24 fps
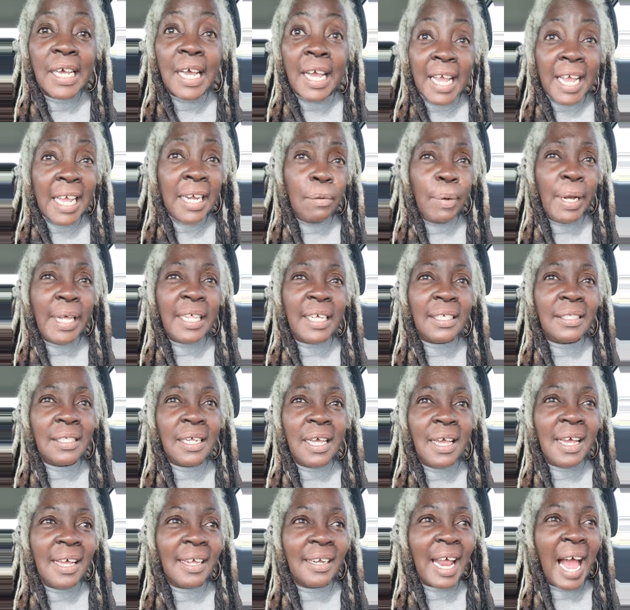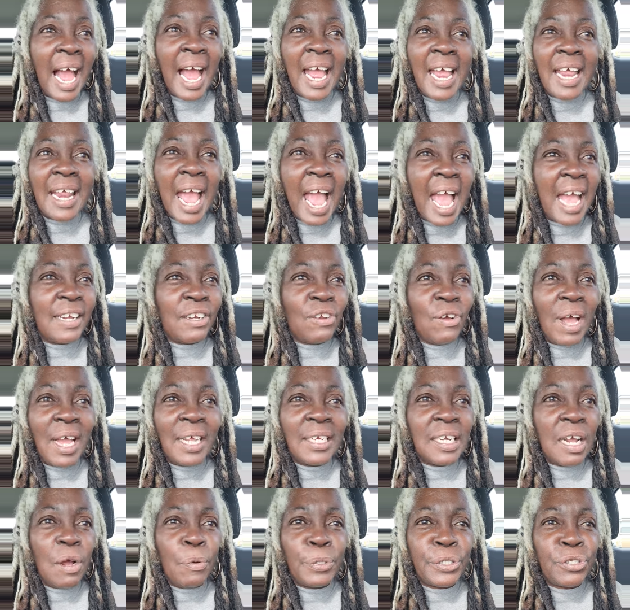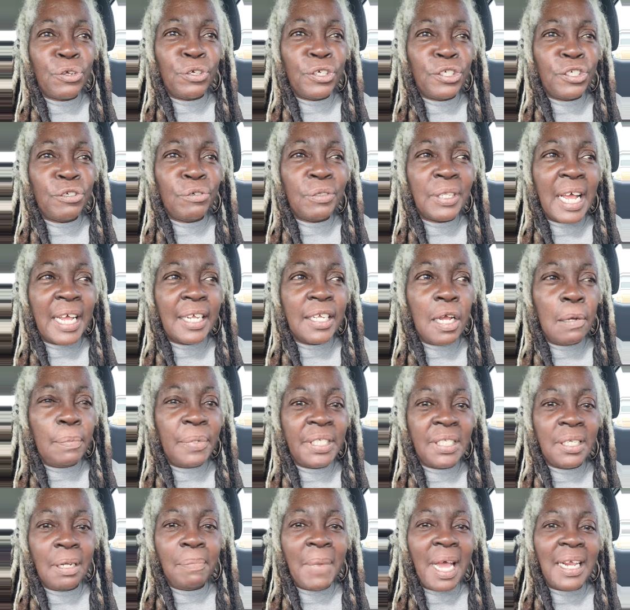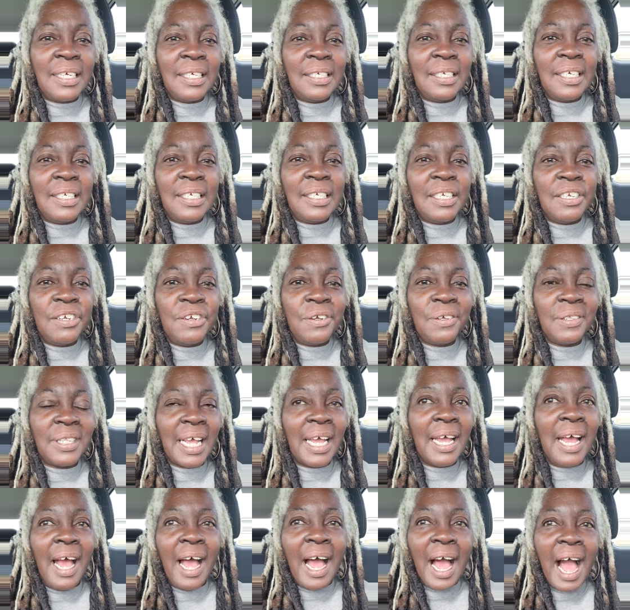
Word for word: Anyway, that's it. I had no idea I was going to do that, yo, but somebody needed to hear that.